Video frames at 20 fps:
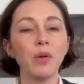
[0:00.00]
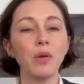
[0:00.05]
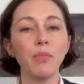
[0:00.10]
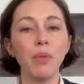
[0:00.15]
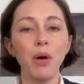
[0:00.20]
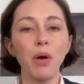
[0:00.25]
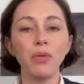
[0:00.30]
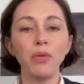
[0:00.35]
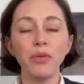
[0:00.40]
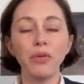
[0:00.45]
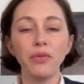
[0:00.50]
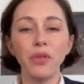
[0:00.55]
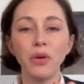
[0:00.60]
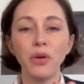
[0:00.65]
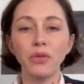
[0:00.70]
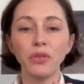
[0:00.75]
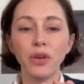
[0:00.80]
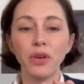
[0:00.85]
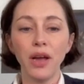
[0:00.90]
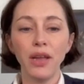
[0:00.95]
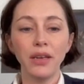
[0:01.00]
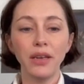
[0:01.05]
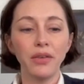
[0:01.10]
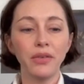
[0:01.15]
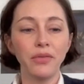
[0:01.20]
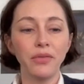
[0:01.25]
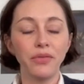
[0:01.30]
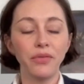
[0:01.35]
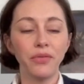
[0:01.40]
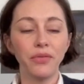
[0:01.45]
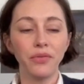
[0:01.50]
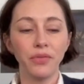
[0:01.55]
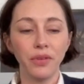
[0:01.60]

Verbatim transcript: both of those kind of